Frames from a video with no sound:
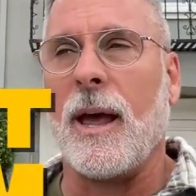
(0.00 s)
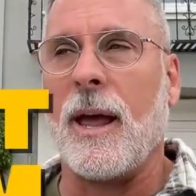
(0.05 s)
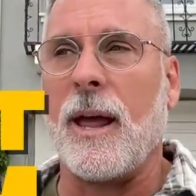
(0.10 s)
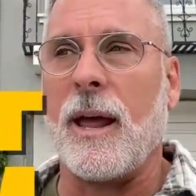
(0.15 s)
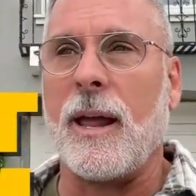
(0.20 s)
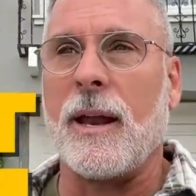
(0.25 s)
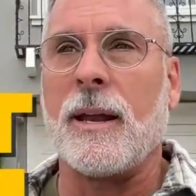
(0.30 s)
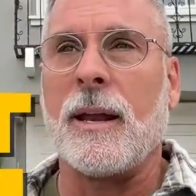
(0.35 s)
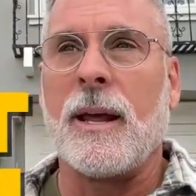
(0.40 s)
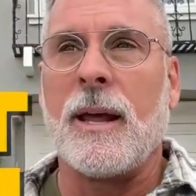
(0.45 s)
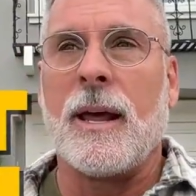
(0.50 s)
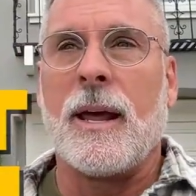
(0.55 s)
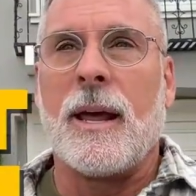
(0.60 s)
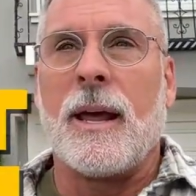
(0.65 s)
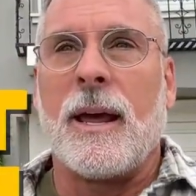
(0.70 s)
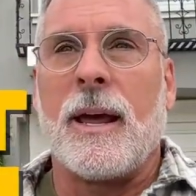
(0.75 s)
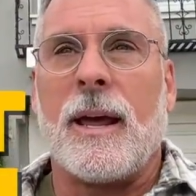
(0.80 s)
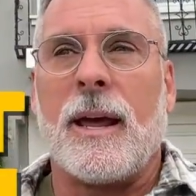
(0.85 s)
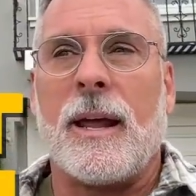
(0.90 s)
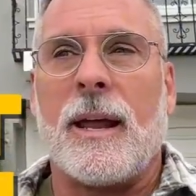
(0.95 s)
and
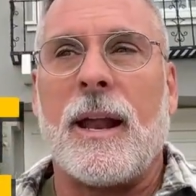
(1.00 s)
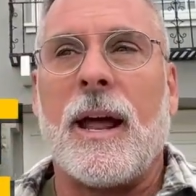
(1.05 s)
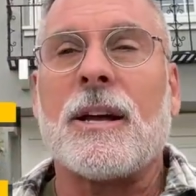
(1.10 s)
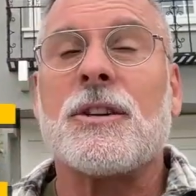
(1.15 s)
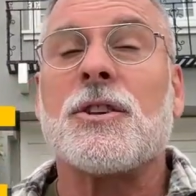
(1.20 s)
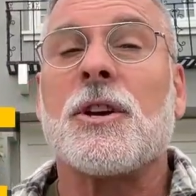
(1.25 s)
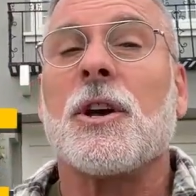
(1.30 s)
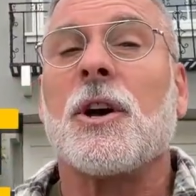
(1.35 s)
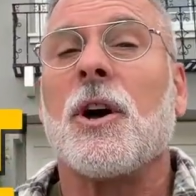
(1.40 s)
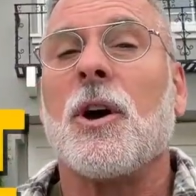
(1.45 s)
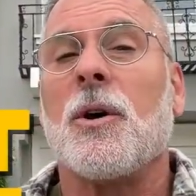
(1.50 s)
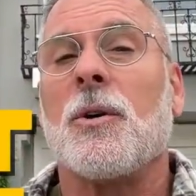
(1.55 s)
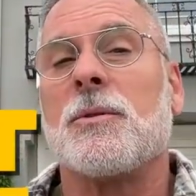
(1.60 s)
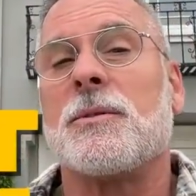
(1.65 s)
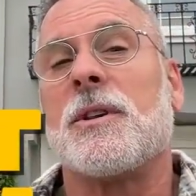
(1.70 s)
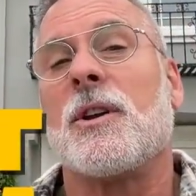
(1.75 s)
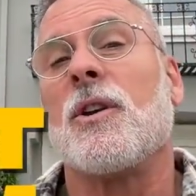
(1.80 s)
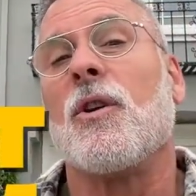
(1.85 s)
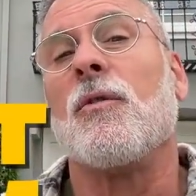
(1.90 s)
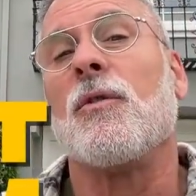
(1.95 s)
it actually
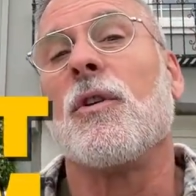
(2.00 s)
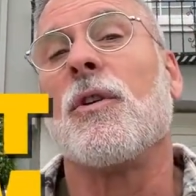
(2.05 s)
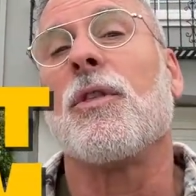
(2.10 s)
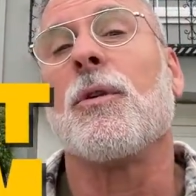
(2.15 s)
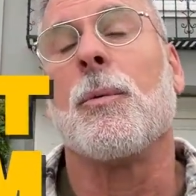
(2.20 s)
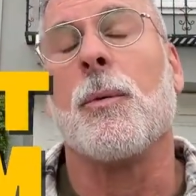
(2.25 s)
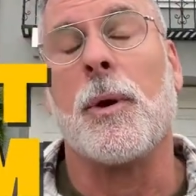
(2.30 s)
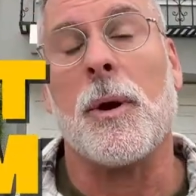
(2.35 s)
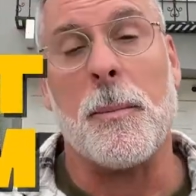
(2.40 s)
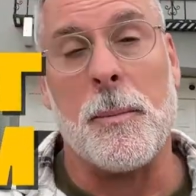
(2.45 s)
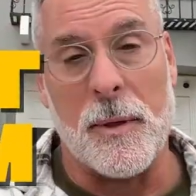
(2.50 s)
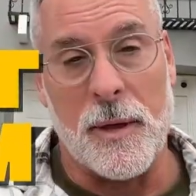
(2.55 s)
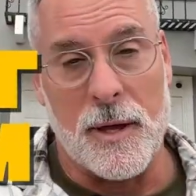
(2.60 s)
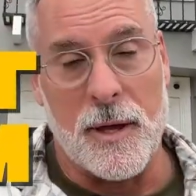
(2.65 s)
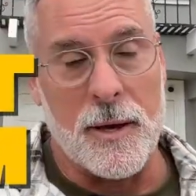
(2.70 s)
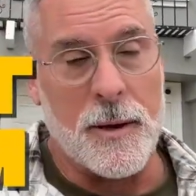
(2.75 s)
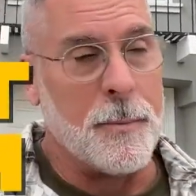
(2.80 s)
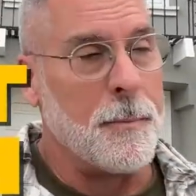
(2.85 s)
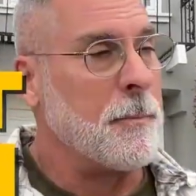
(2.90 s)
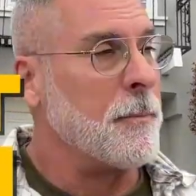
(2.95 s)
closed at over 3
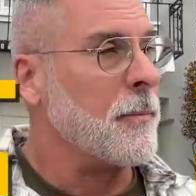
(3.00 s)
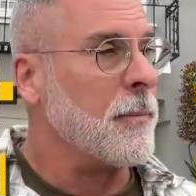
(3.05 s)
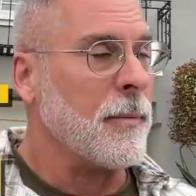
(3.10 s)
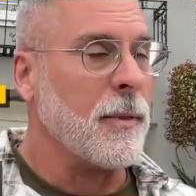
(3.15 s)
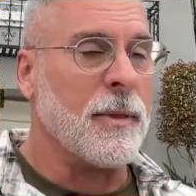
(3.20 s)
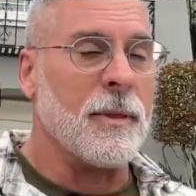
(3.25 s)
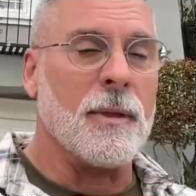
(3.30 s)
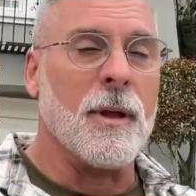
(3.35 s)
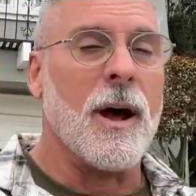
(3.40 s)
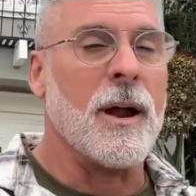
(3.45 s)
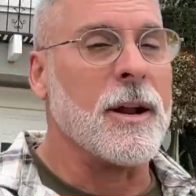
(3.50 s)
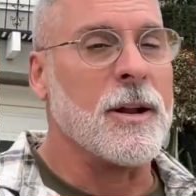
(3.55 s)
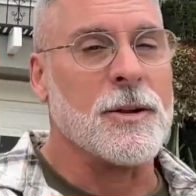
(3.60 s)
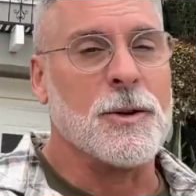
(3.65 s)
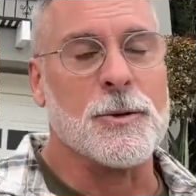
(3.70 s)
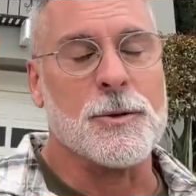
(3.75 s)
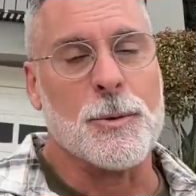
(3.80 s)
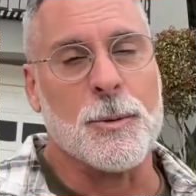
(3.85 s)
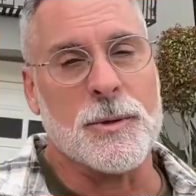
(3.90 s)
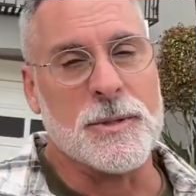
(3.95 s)
million. Not
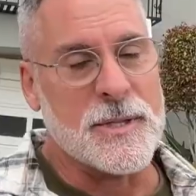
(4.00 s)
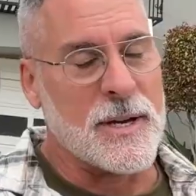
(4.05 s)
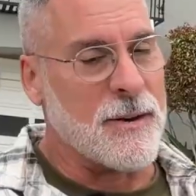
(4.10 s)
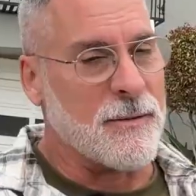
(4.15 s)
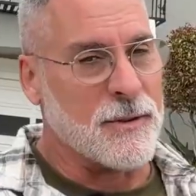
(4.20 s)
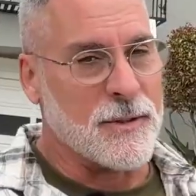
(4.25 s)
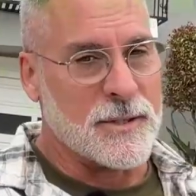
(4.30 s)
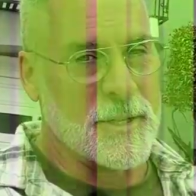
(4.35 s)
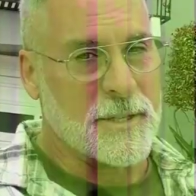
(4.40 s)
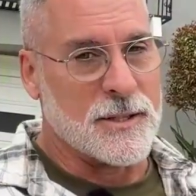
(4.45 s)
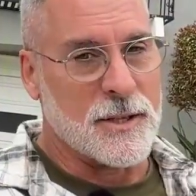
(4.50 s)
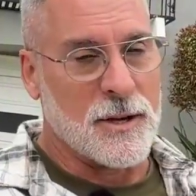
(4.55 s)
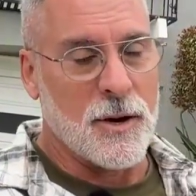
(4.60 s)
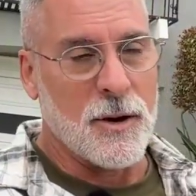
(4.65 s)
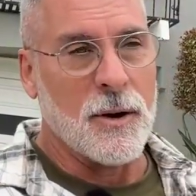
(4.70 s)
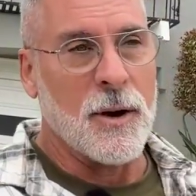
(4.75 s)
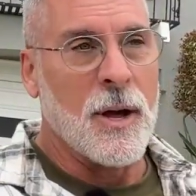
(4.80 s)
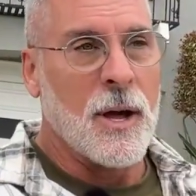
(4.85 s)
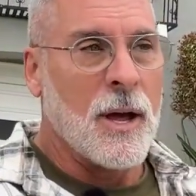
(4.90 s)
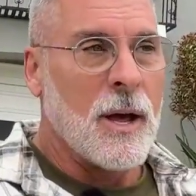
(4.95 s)
unusual in San
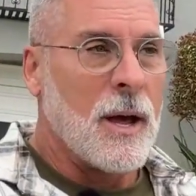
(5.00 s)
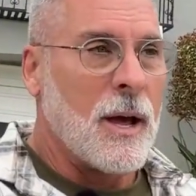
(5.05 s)
Francisco.